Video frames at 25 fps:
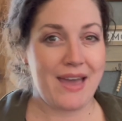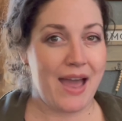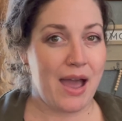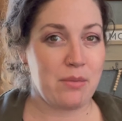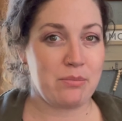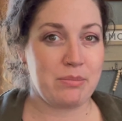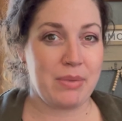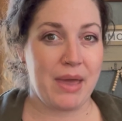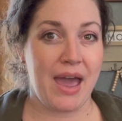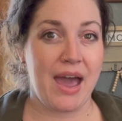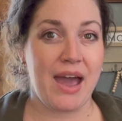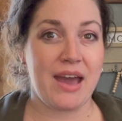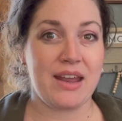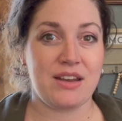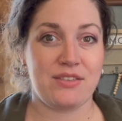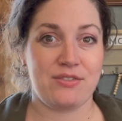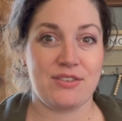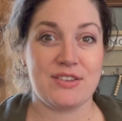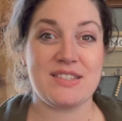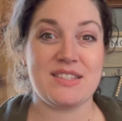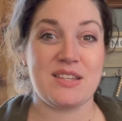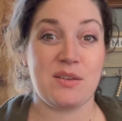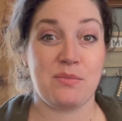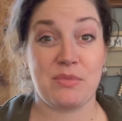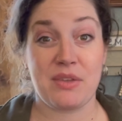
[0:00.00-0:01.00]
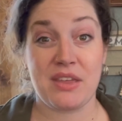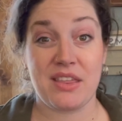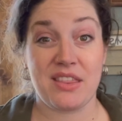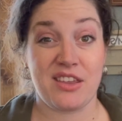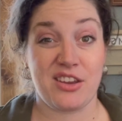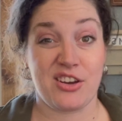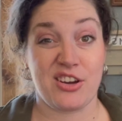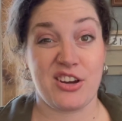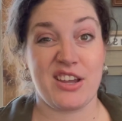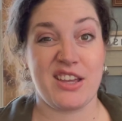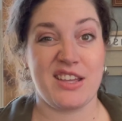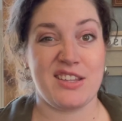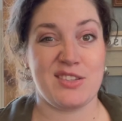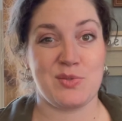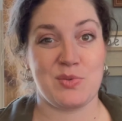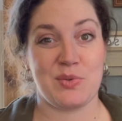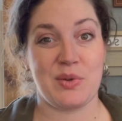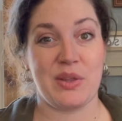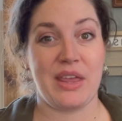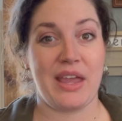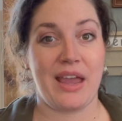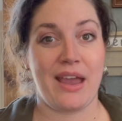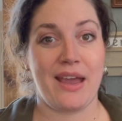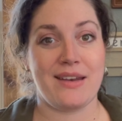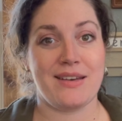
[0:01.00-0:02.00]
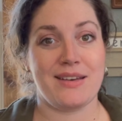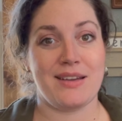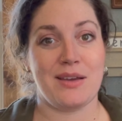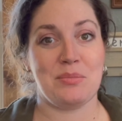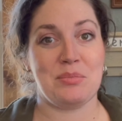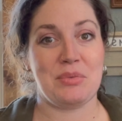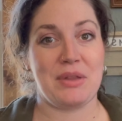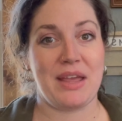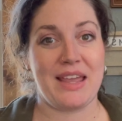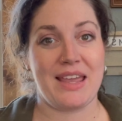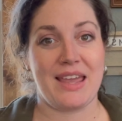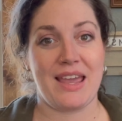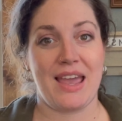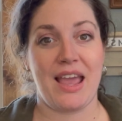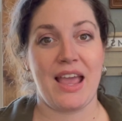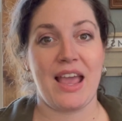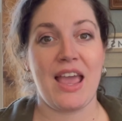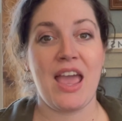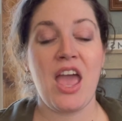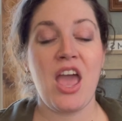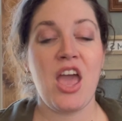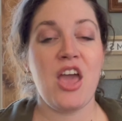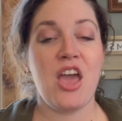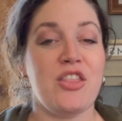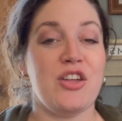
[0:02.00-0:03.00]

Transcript: that bad if it's something that your kids really end up liking.